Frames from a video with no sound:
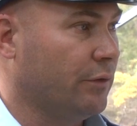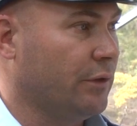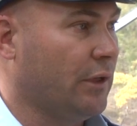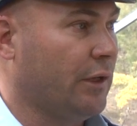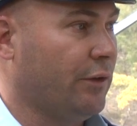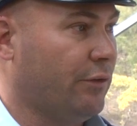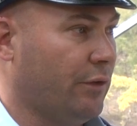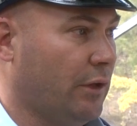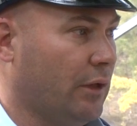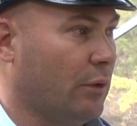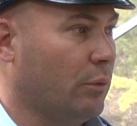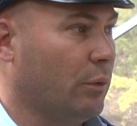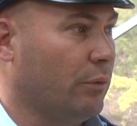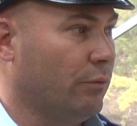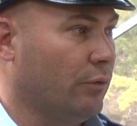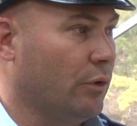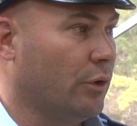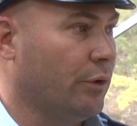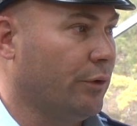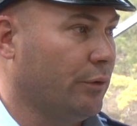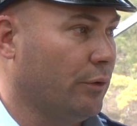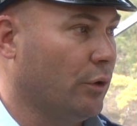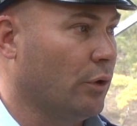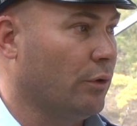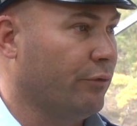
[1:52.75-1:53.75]
and that's how we've
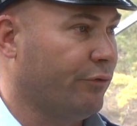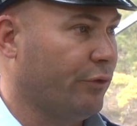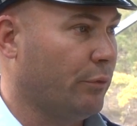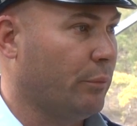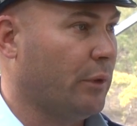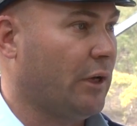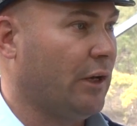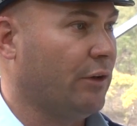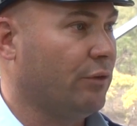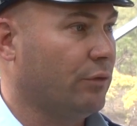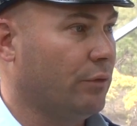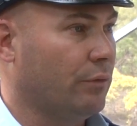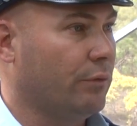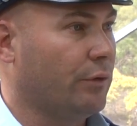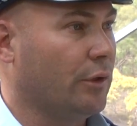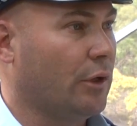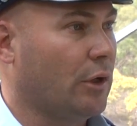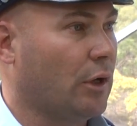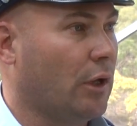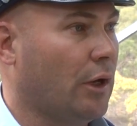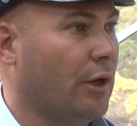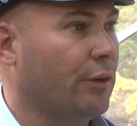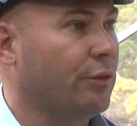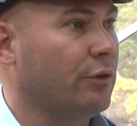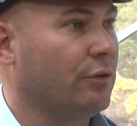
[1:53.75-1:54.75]
got the confirmation of the
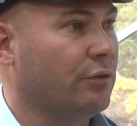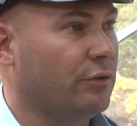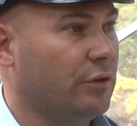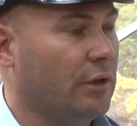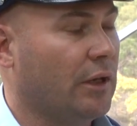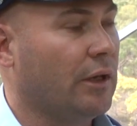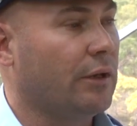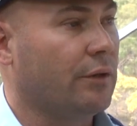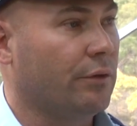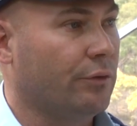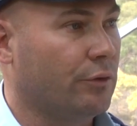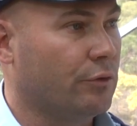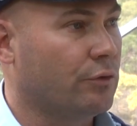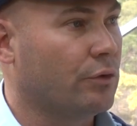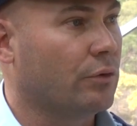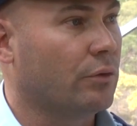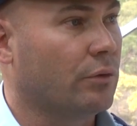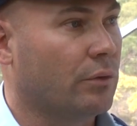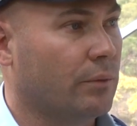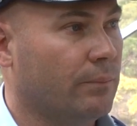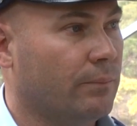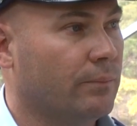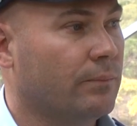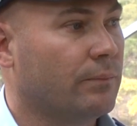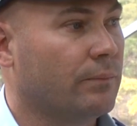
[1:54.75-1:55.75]
clothing she had at the
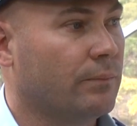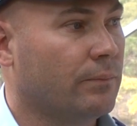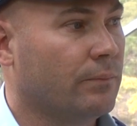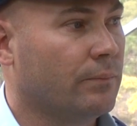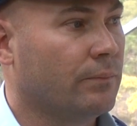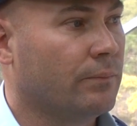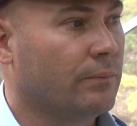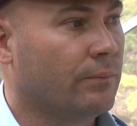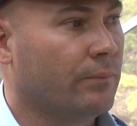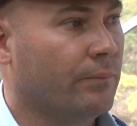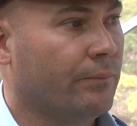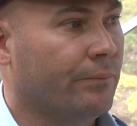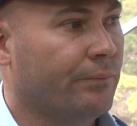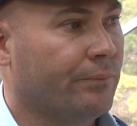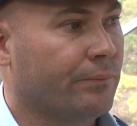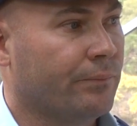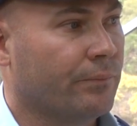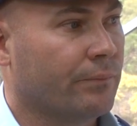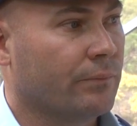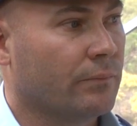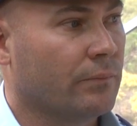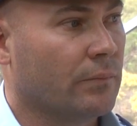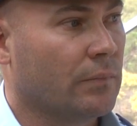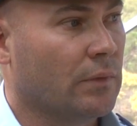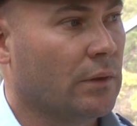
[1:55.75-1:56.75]
time. Was there some sort of
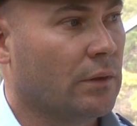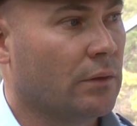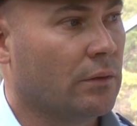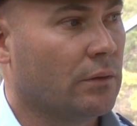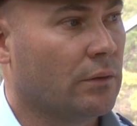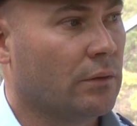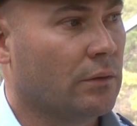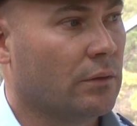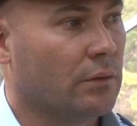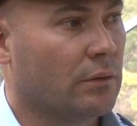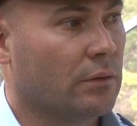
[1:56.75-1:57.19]
altercation?